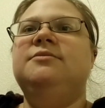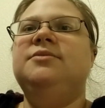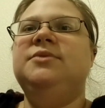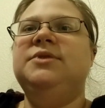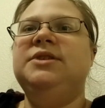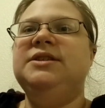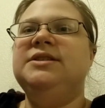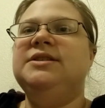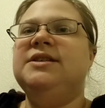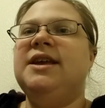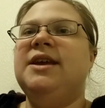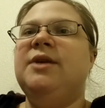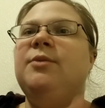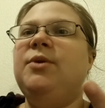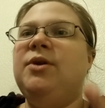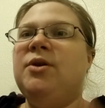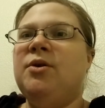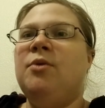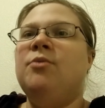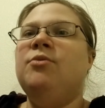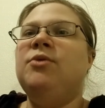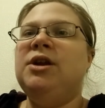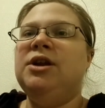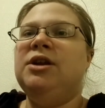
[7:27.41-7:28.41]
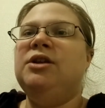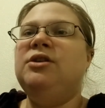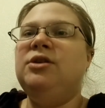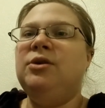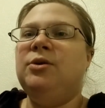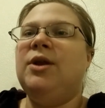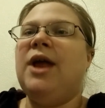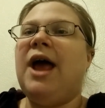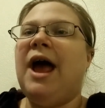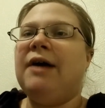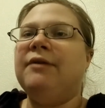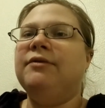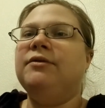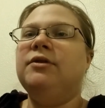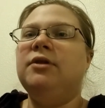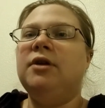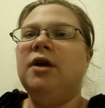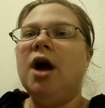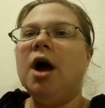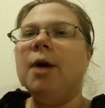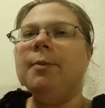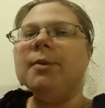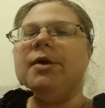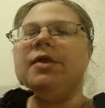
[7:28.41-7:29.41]
he's like, we don't need to do it after the
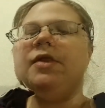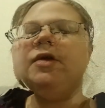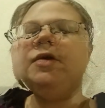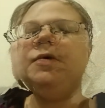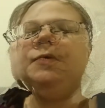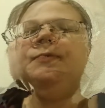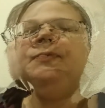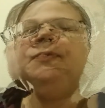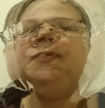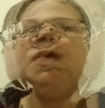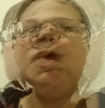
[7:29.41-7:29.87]
godmother.